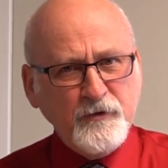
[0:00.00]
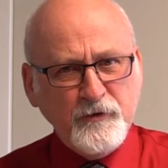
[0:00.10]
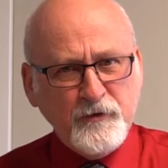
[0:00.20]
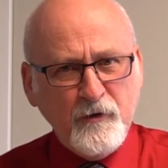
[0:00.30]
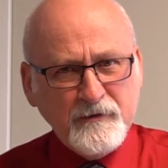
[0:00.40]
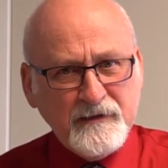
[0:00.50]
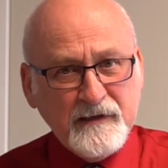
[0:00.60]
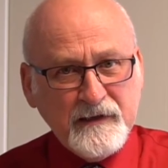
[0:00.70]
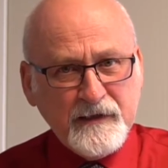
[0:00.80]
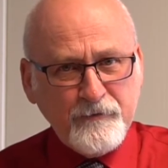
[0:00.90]
you don't
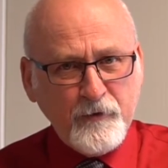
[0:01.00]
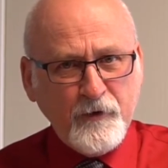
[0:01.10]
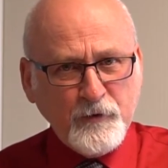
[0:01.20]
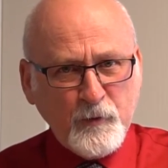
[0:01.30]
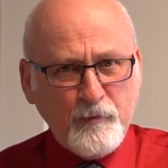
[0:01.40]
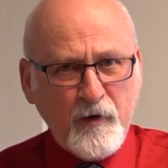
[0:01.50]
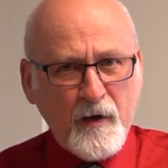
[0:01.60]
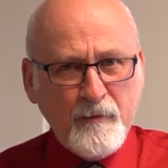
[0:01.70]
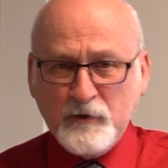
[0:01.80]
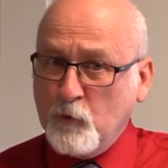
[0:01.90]
deliver on your promise.